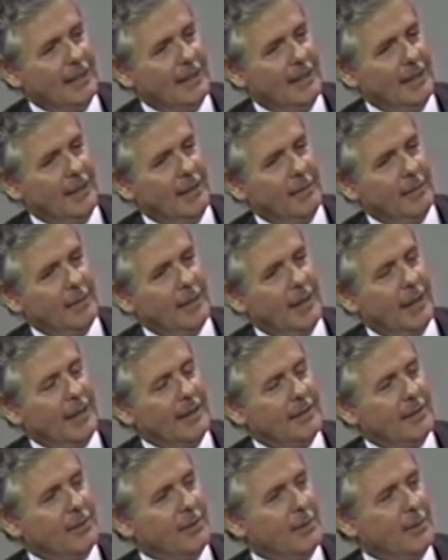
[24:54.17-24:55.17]
I
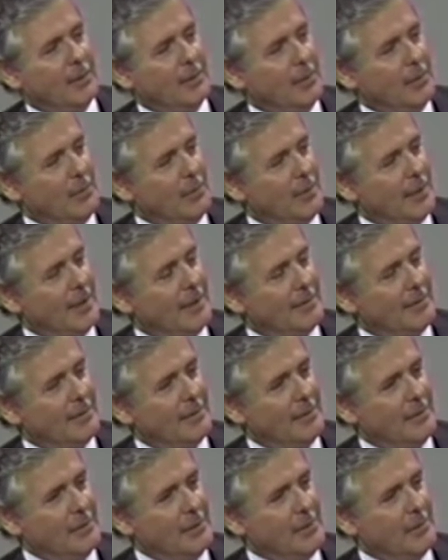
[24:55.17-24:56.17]
assume that you've got
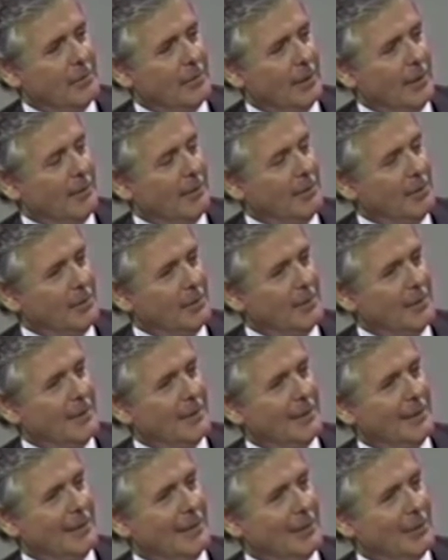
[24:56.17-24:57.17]
different levels of
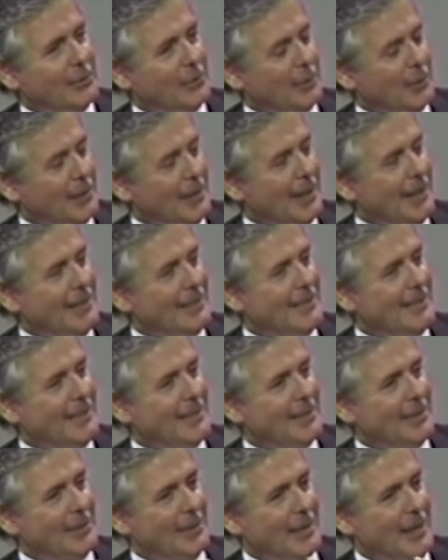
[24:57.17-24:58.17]
intellectual
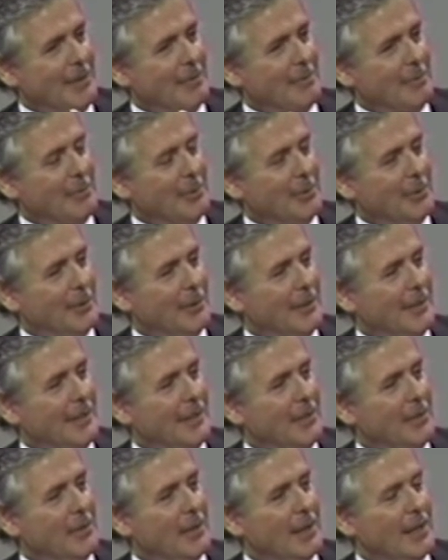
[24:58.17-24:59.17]
content or capability.
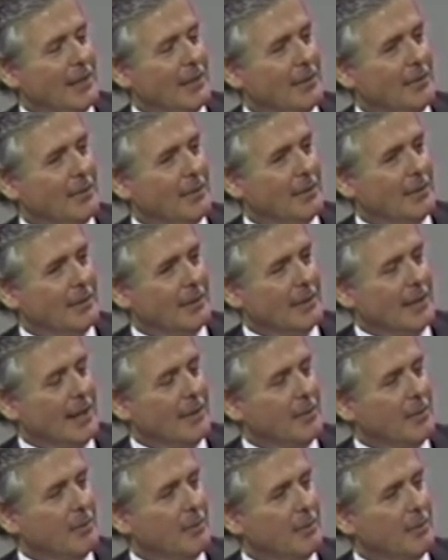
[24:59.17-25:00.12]
You've got different types of